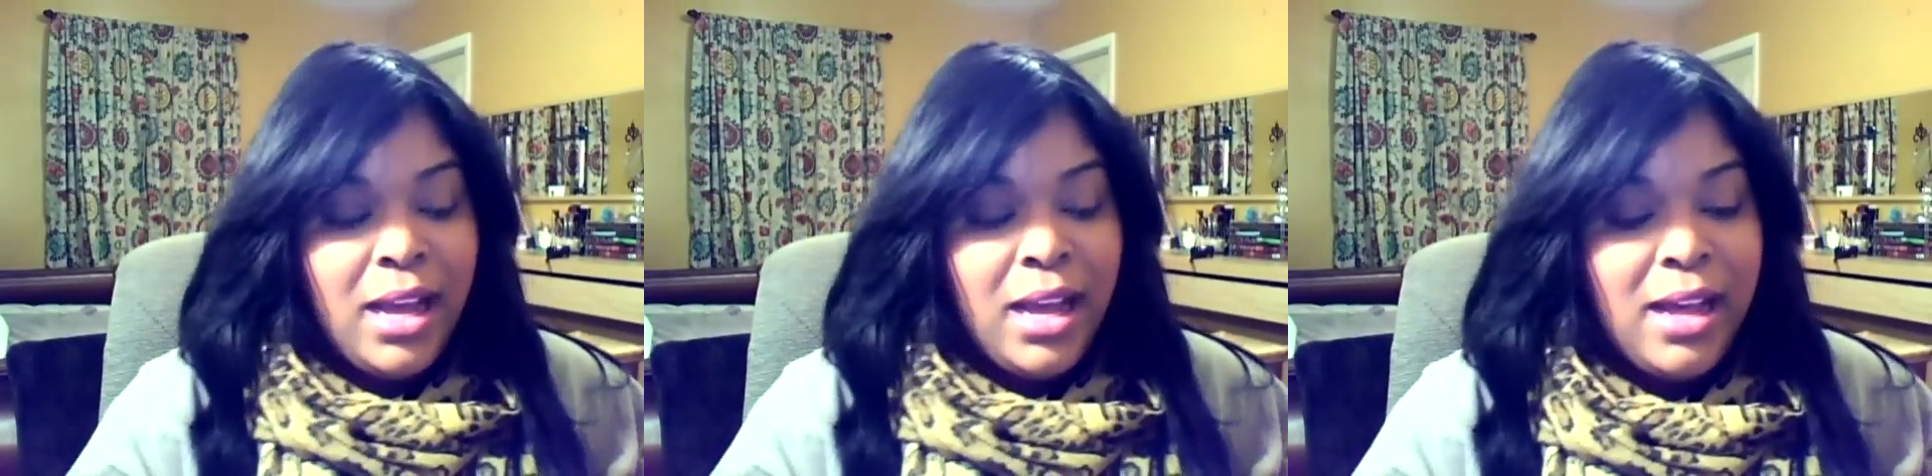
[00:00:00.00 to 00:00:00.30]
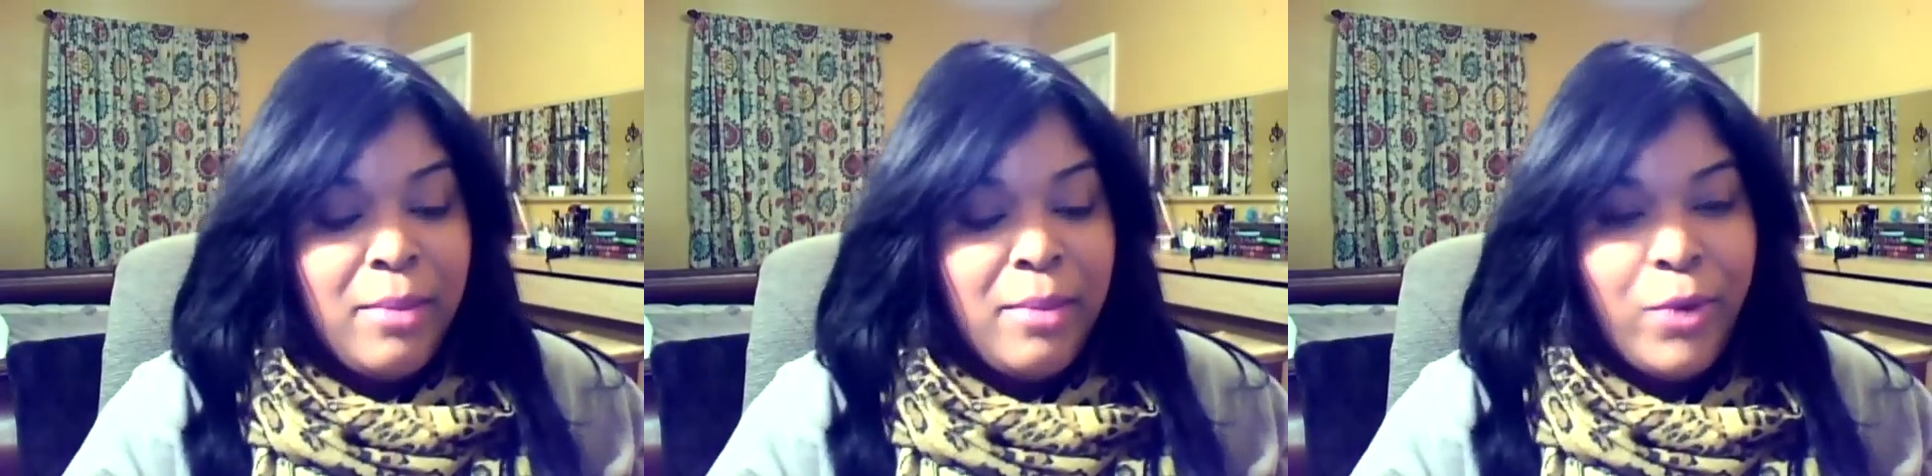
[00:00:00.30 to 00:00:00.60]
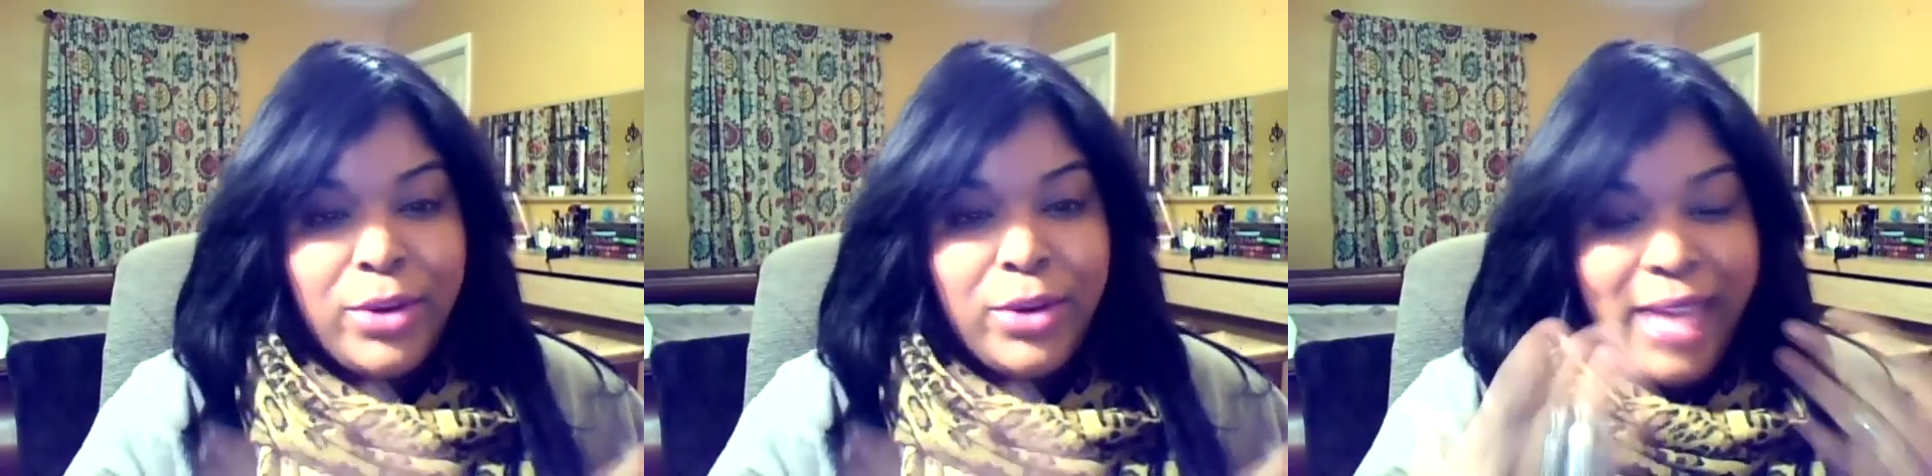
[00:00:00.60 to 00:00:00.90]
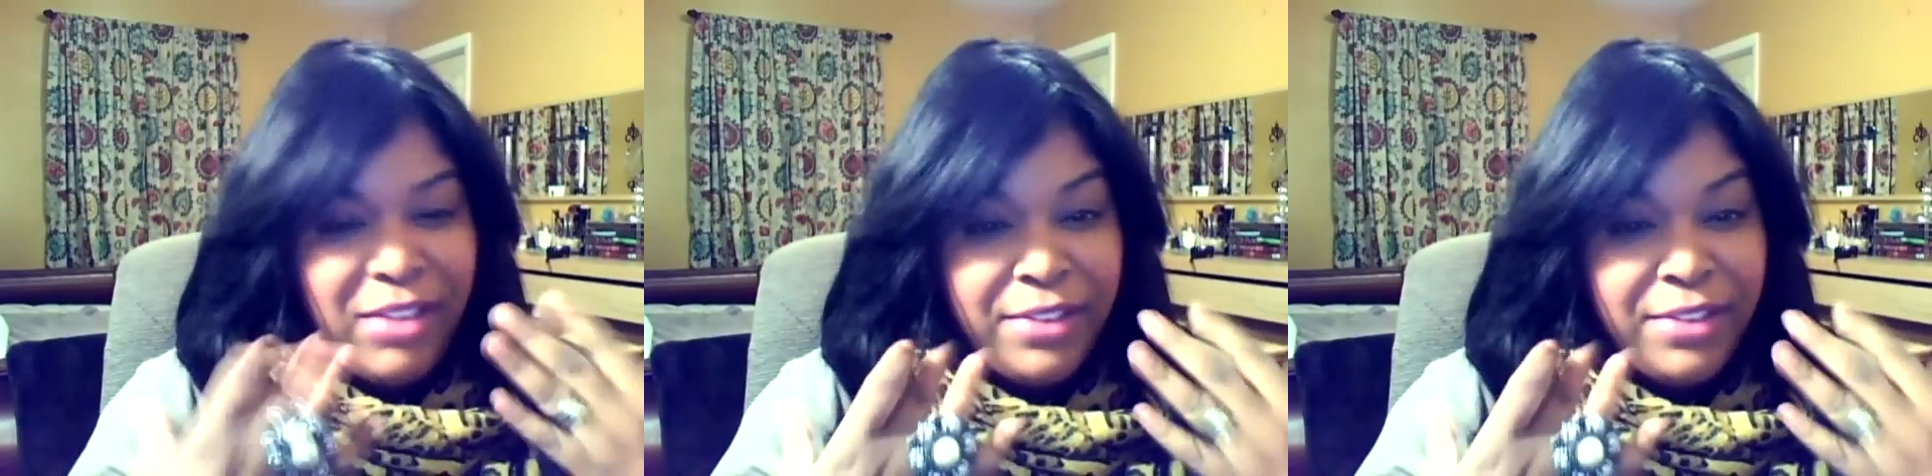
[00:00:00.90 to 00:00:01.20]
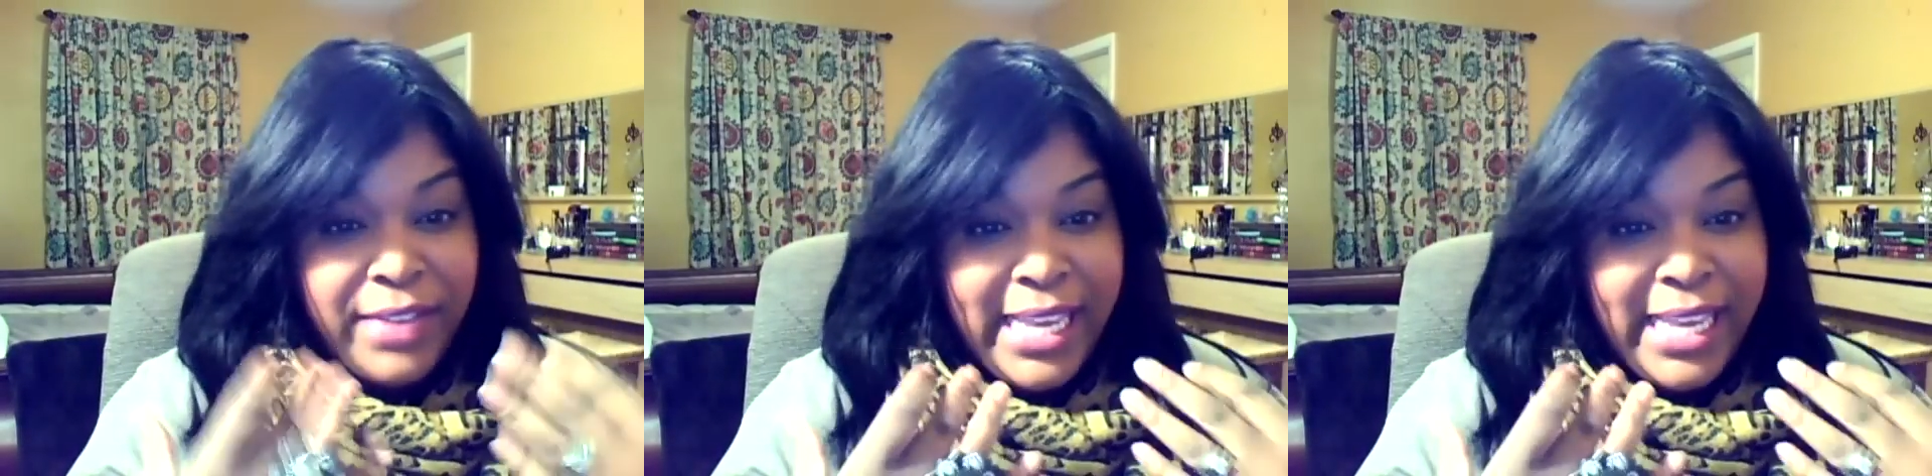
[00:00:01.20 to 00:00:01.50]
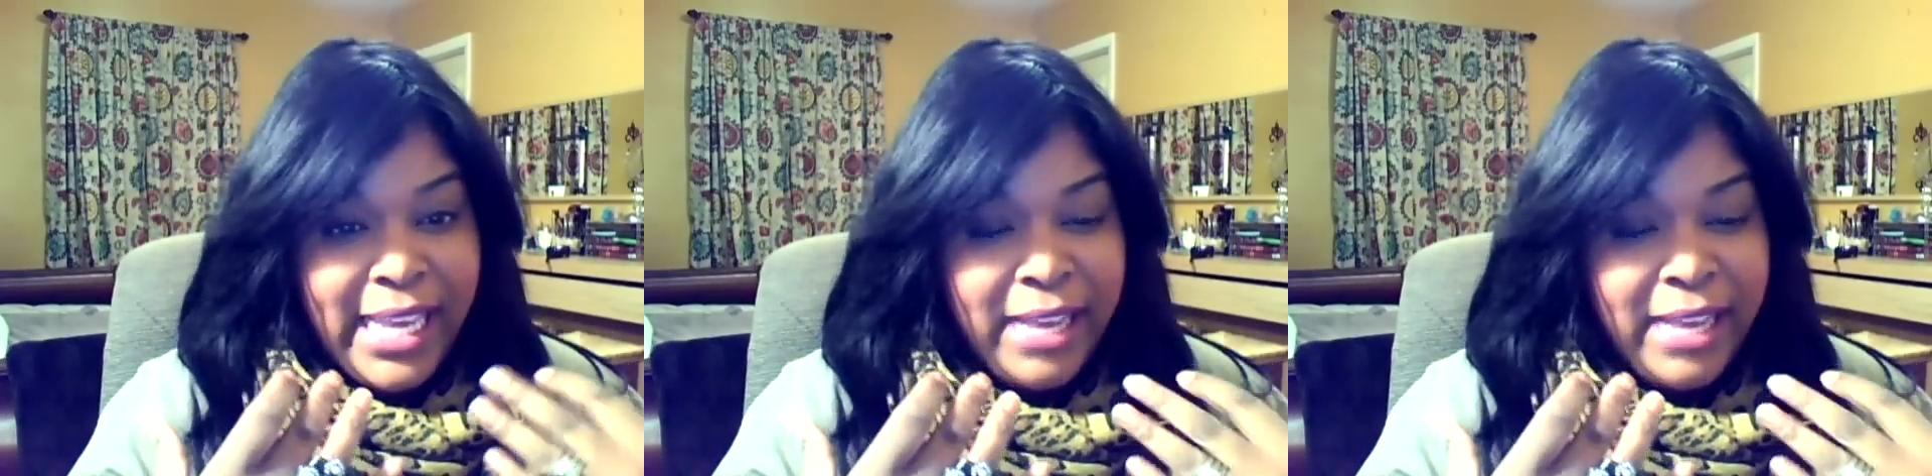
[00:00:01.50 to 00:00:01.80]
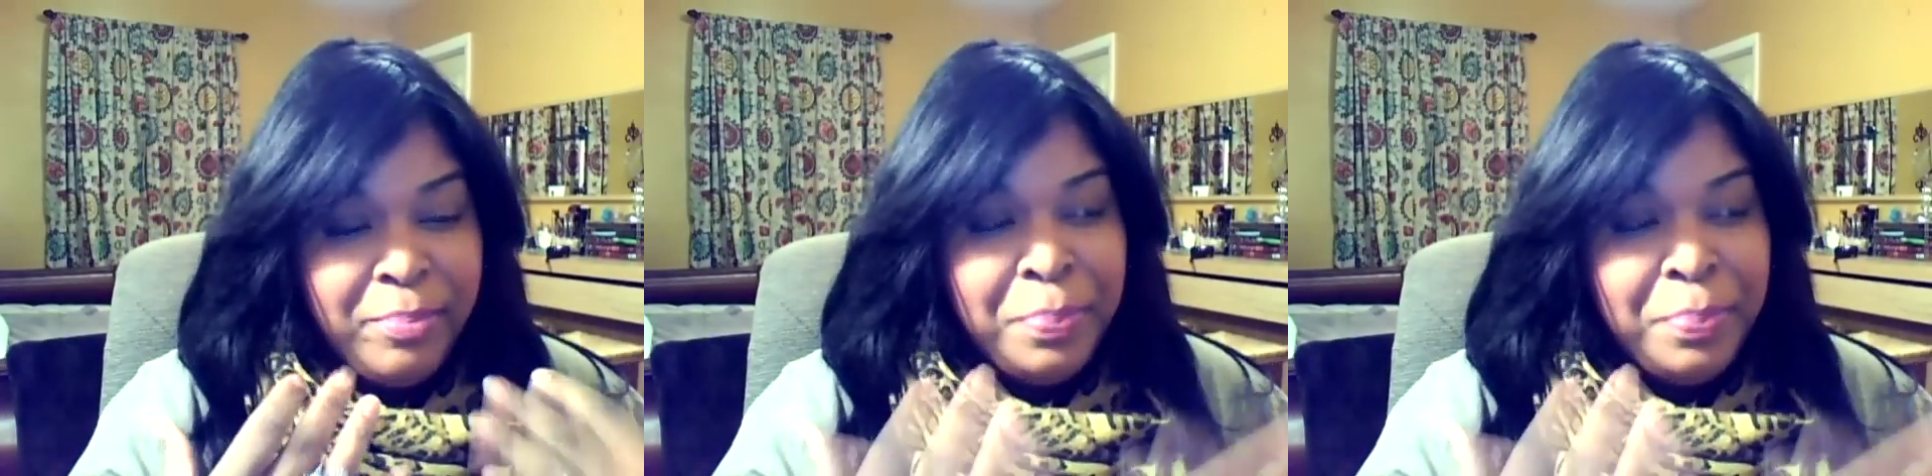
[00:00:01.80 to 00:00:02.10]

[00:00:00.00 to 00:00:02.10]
where I don't have any flaking,